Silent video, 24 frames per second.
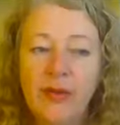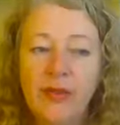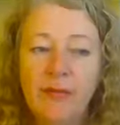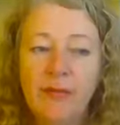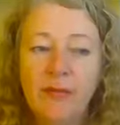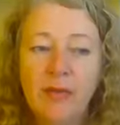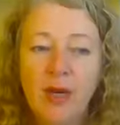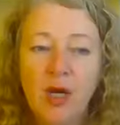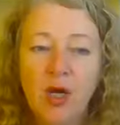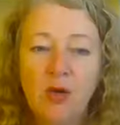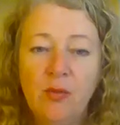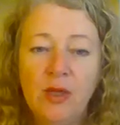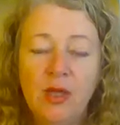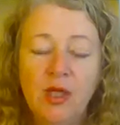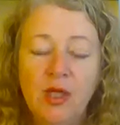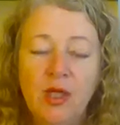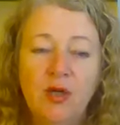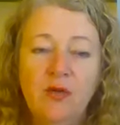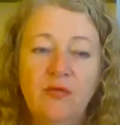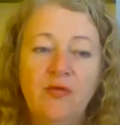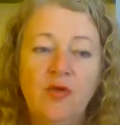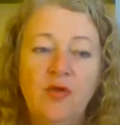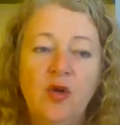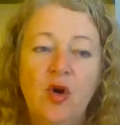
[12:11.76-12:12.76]
at the moment
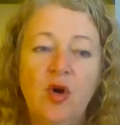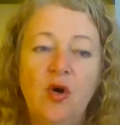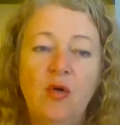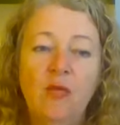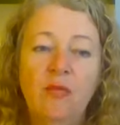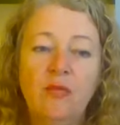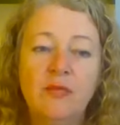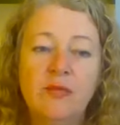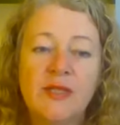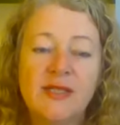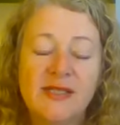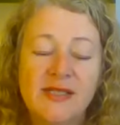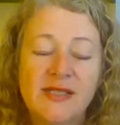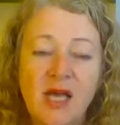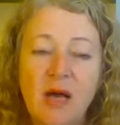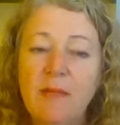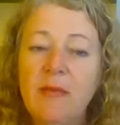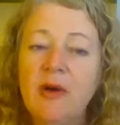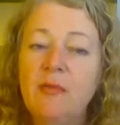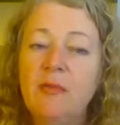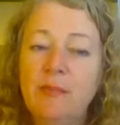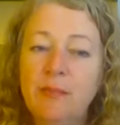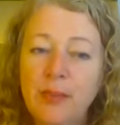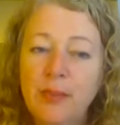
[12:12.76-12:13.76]
you've got
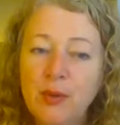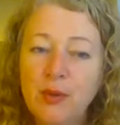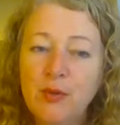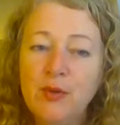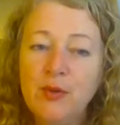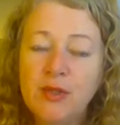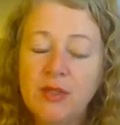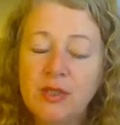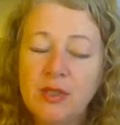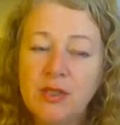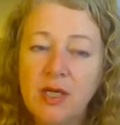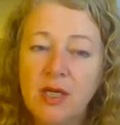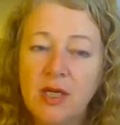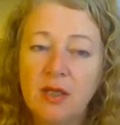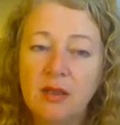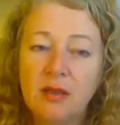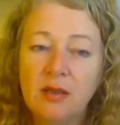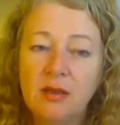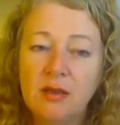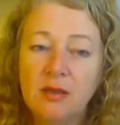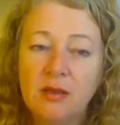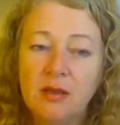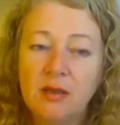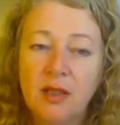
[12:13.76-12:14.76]
summer booster
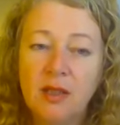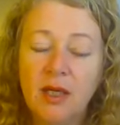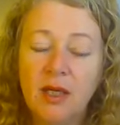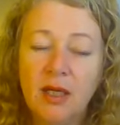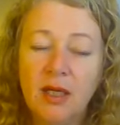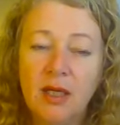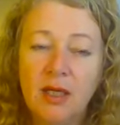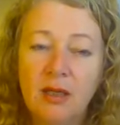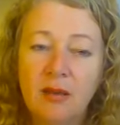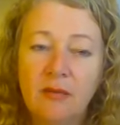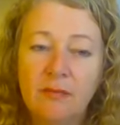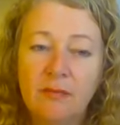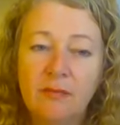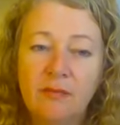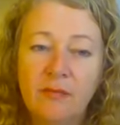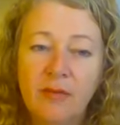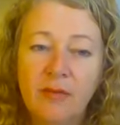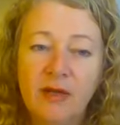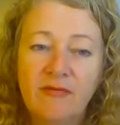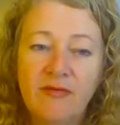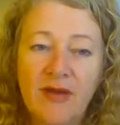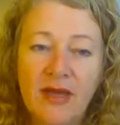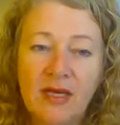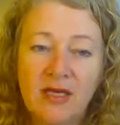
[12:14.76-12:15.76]

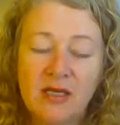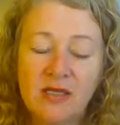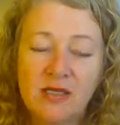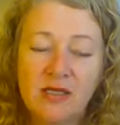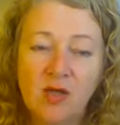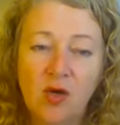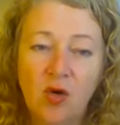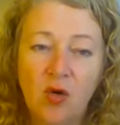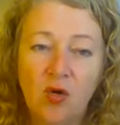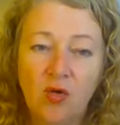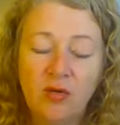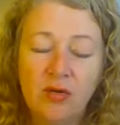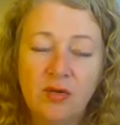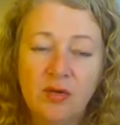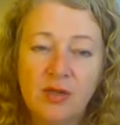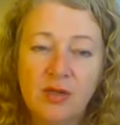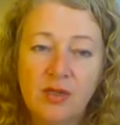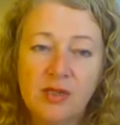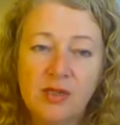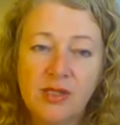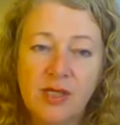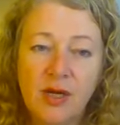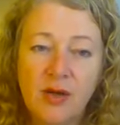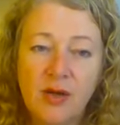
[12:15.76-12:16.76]
events on.
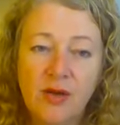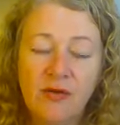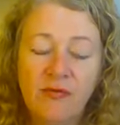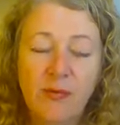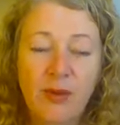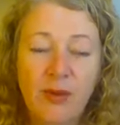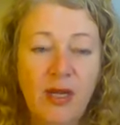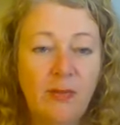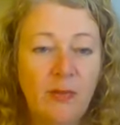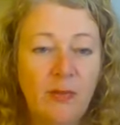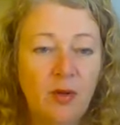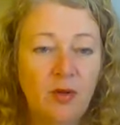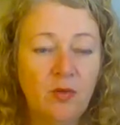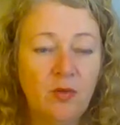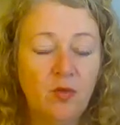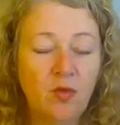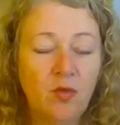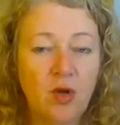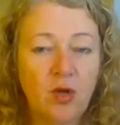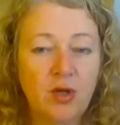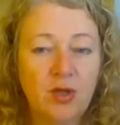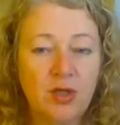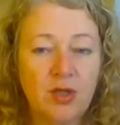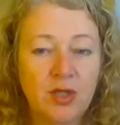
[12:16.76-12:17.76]
So if people
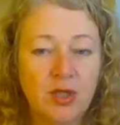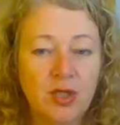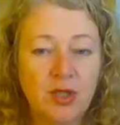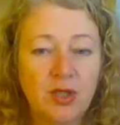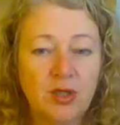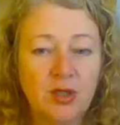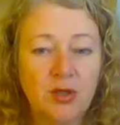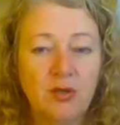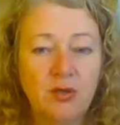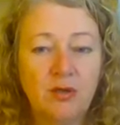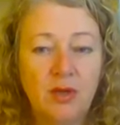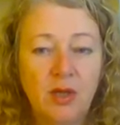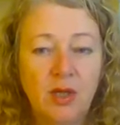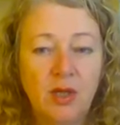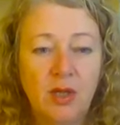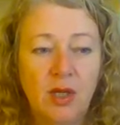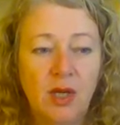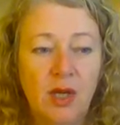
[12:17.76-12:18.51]
want to,